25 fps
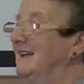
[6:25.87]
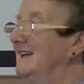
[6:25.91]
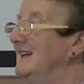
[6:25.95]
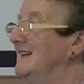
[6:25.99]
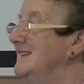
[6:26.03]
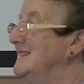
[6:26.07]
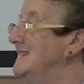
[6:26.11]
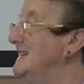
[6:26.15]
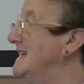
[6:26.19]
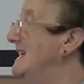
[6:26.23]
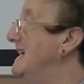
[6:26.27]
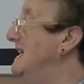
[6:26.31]

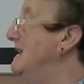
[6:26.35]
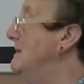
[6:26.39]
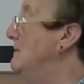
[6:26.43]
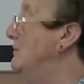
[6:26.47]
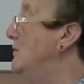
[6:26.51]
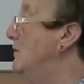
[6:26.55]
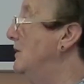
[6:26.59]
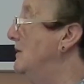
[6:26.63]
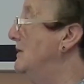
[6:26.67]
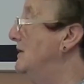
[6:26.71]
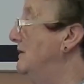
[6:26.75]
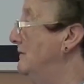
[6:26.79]
Is there any
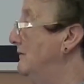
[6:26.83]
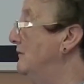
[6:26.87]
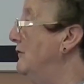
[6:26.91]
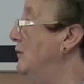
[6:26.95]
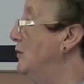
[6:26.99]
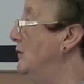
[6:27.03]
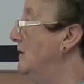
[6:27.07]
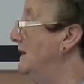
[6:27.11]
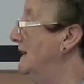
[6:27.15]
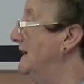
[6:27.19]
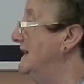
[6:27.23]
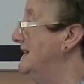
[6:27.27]
more
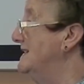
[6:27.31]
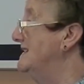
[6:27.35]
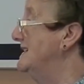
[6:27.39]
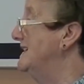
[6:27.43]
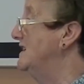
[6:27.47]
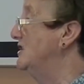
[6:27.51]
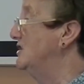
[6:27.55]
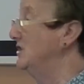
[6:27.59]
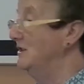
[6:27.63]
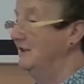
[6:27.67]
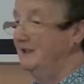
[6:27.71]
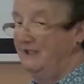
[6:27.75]

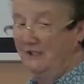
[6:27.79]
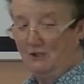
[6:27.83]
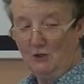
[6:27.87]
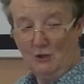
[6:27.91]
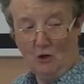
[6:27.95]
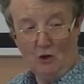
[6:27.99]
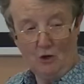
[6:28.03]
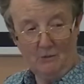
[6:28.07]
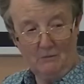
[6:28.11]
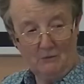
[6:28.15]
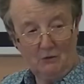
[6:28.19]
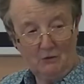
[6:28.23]
vocalization than
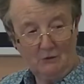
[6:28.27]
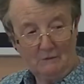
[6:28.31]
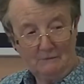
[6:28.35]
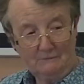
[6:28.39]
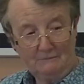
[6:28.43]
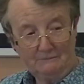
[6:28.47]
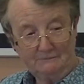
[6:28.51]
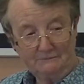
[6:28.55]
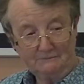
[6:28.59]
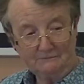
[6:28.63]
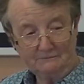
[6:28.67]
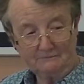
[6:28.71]
normal?
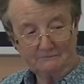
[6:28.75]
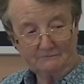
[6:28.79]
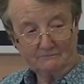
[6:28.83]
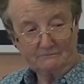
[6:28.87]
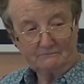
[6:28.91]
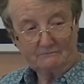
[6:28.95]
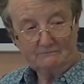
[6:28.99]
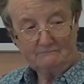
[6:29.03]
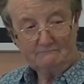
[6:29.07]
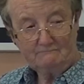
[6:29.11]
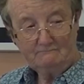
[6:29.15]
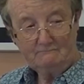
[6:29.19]

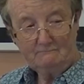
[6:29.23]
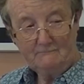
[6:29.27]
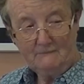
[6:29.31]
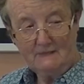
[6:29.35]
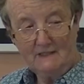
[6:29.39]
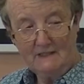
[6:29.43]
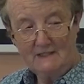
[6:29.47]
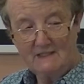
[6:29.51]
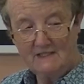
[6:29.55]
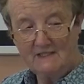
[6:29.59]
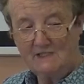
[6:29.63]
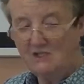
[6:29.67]

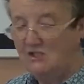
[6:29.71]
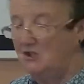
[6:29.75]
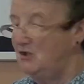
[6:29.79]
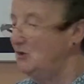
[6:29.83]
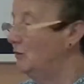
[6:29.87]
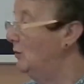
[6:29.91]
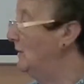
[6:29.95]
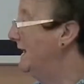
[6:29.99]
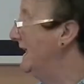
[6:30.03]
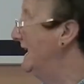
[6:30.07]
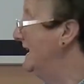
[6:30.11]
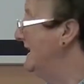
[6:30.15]
Does it
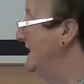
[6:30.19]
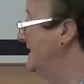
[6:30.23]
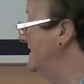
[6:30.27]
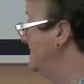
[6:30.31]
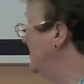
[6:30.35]
show any